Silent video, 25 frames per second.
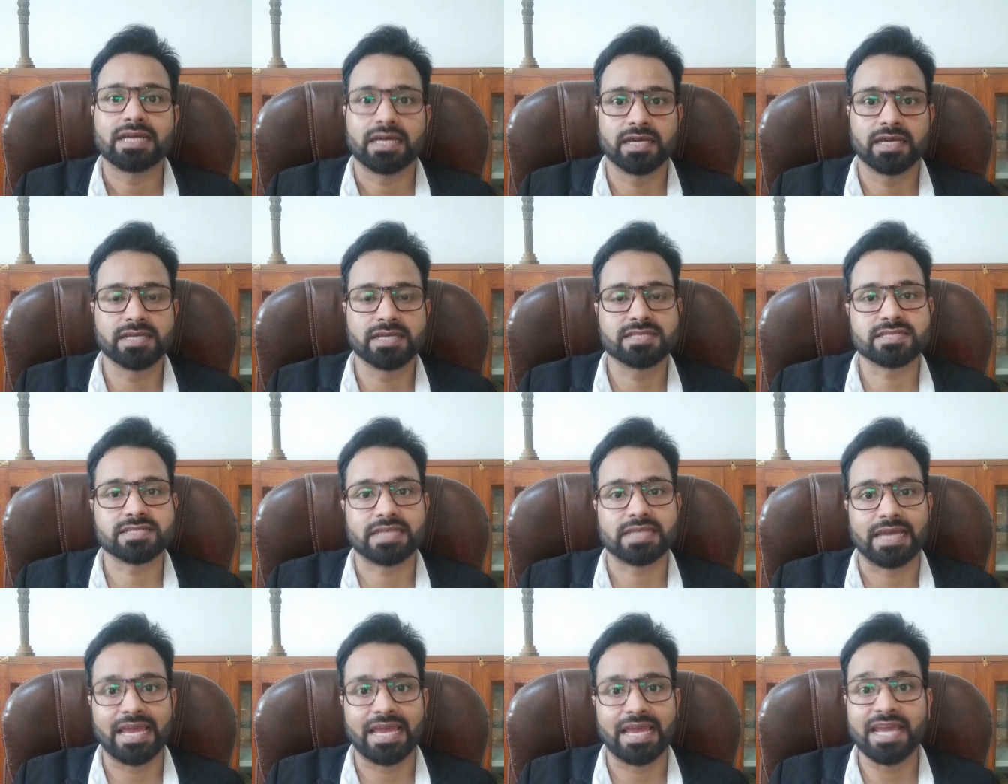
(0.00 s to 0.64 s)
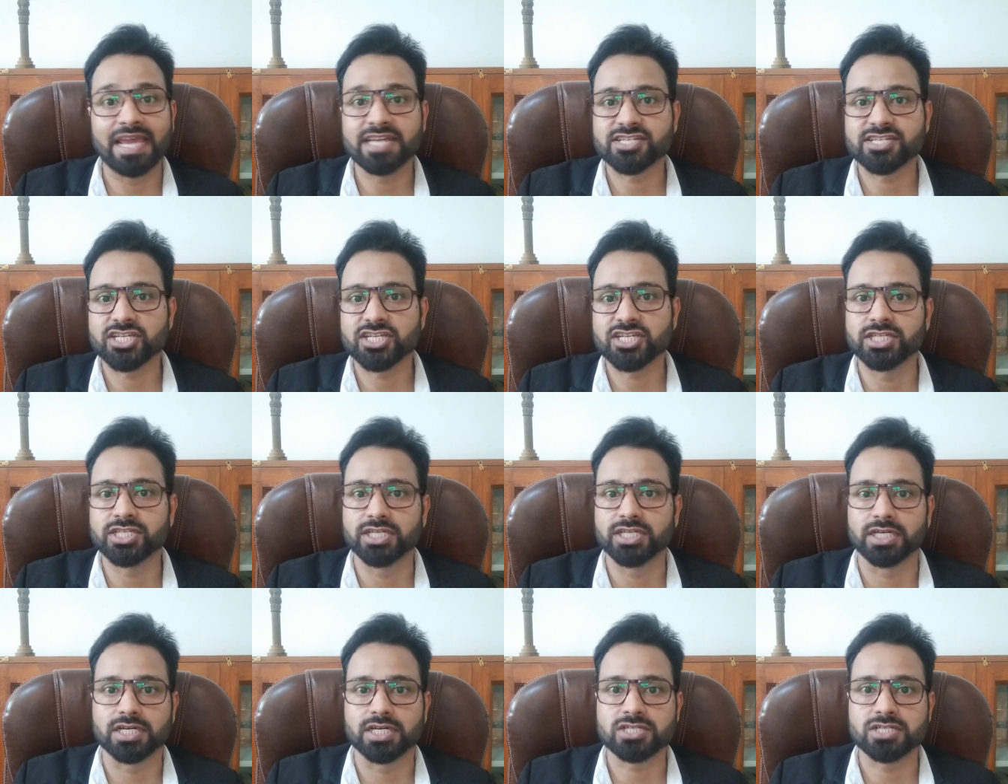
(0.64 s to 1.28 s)
is 18
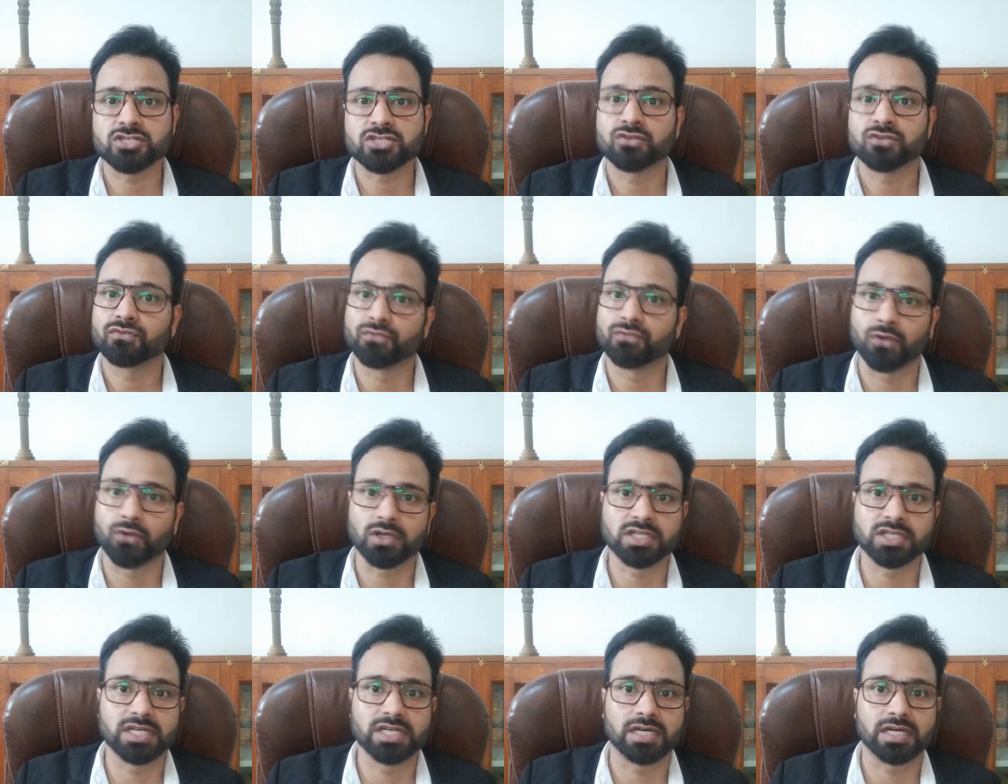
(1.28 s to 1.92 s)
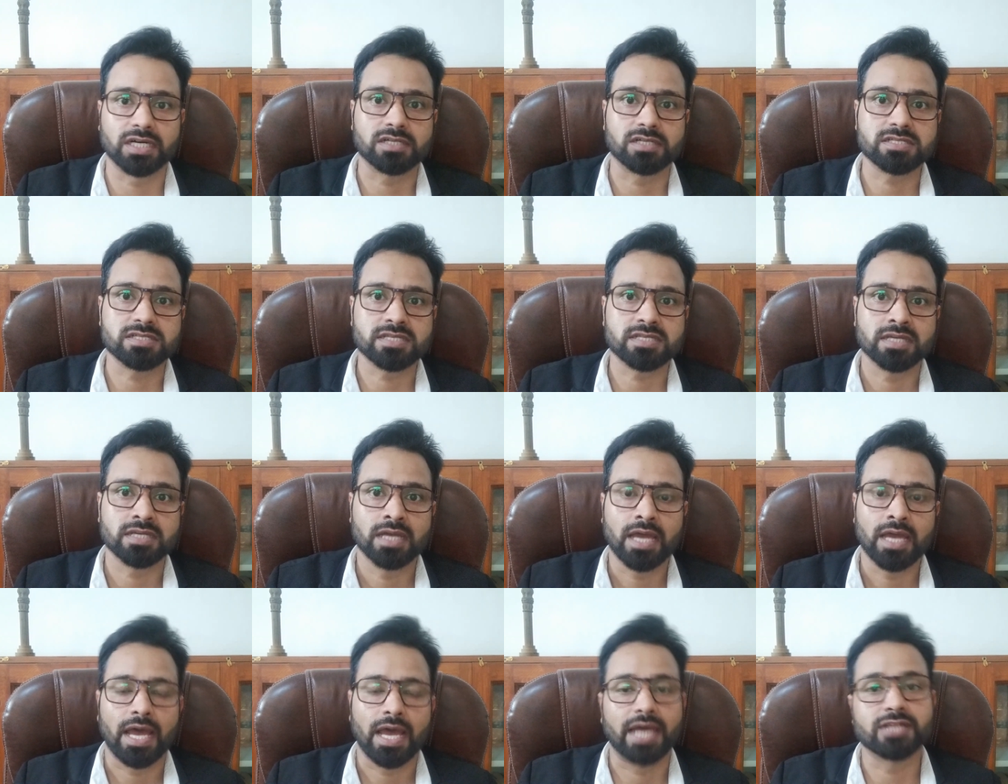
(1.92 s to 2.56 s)
years for
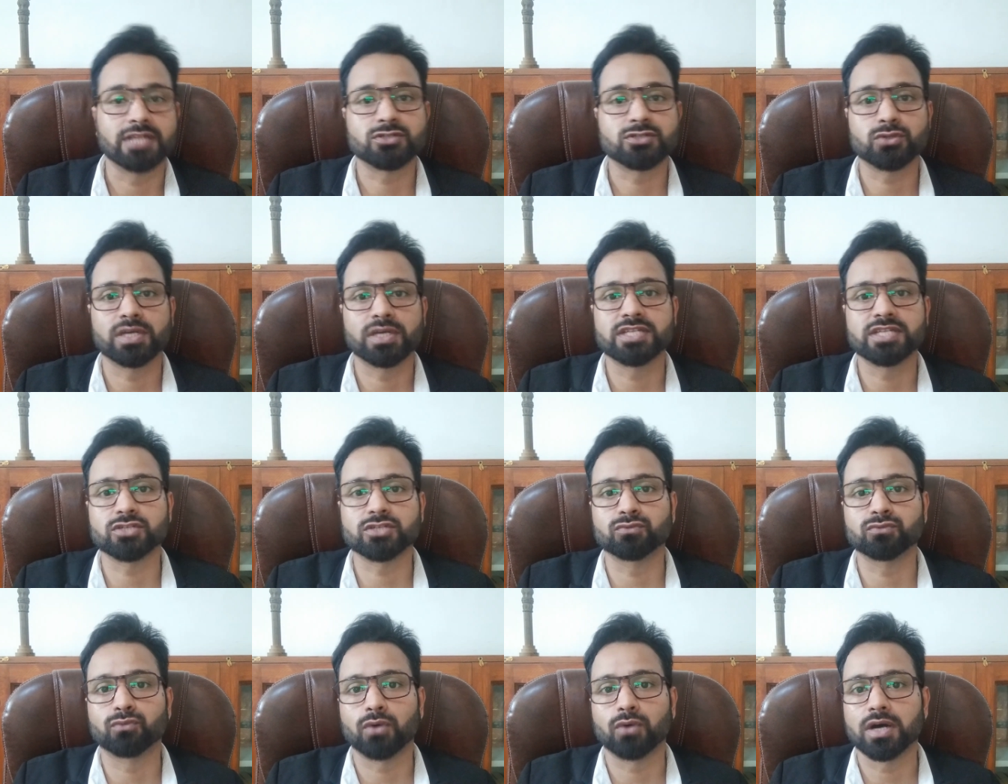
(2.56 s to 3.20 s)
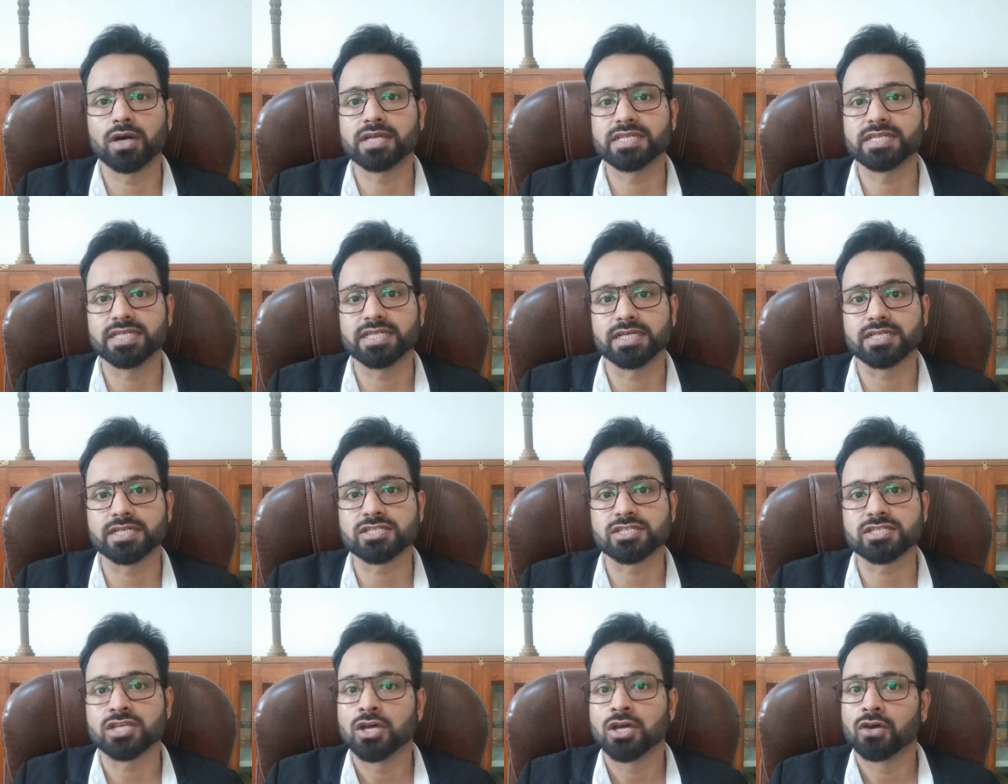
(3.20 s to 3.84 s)
girls and 21
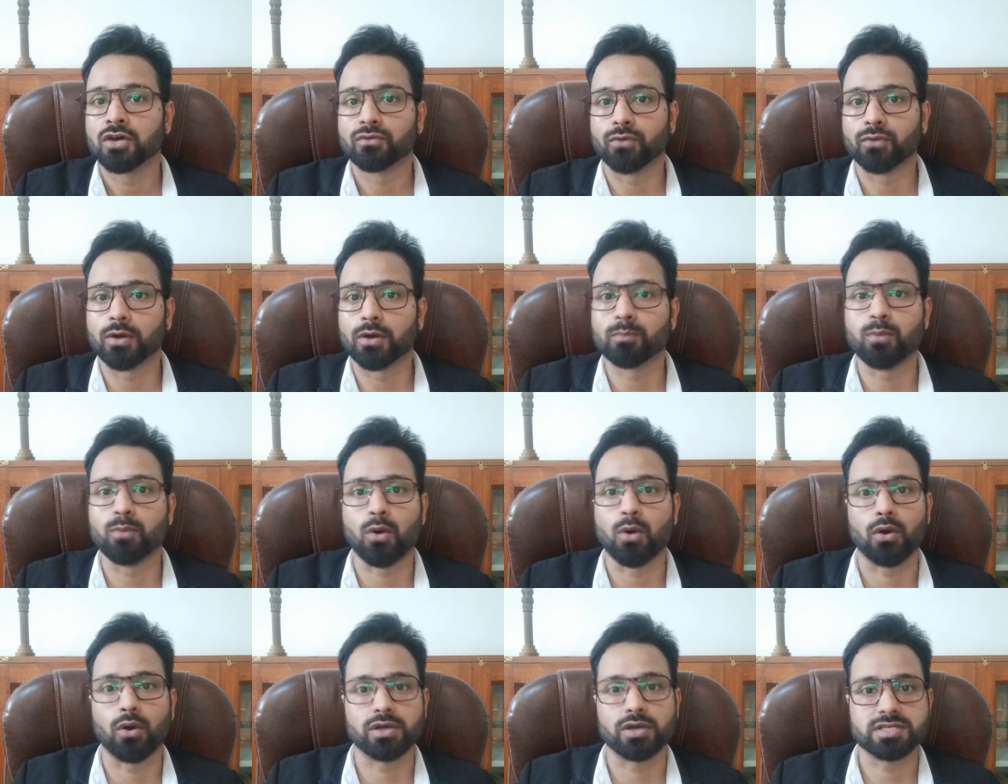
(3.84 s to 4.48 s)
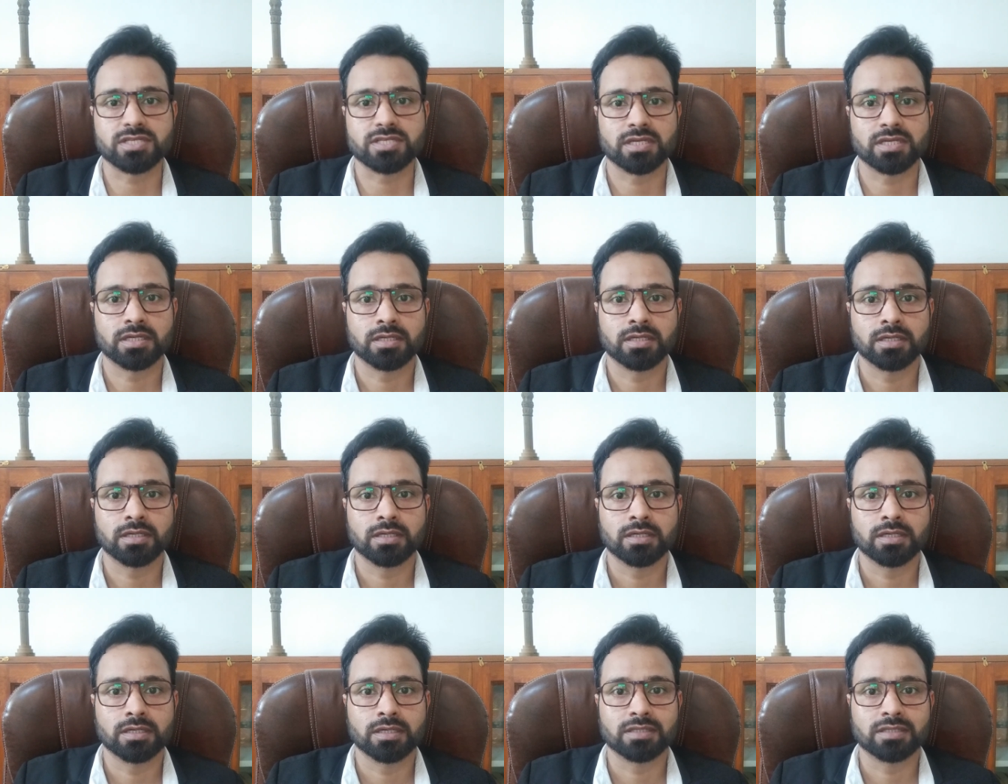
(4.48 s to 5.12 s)
years for
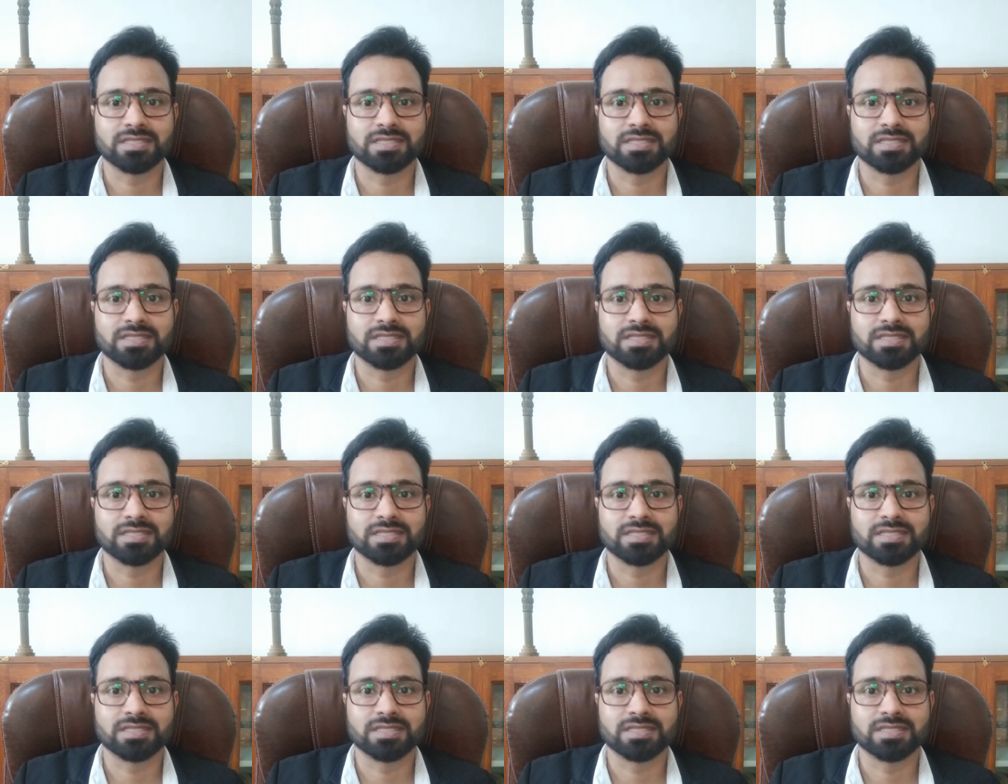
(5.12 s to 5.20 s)
boys.